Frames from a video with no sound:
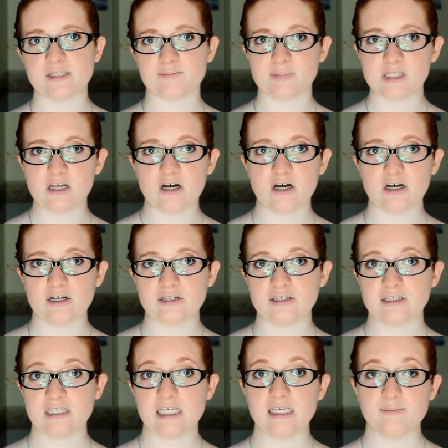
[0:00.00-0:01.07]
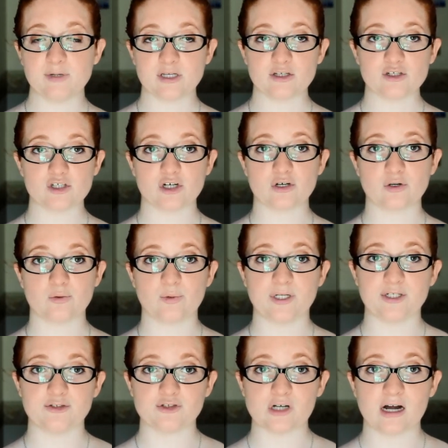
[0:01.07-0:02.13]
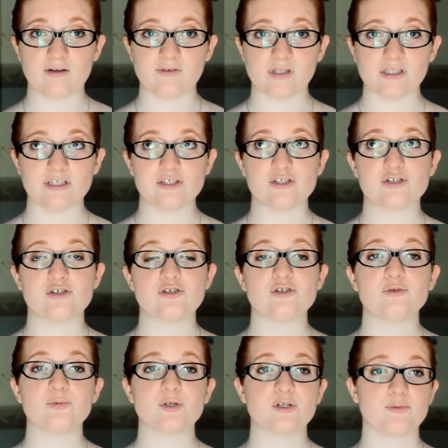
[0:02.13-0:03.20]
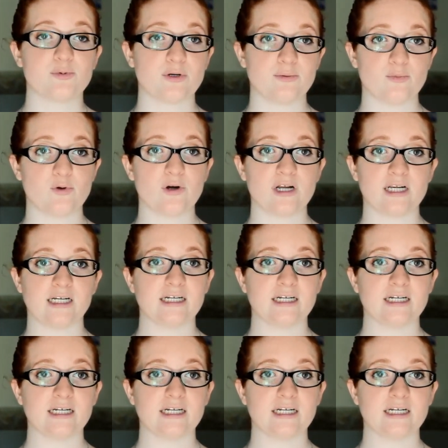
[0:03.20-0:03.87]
blog, keeping a journal when you travel is super duper important.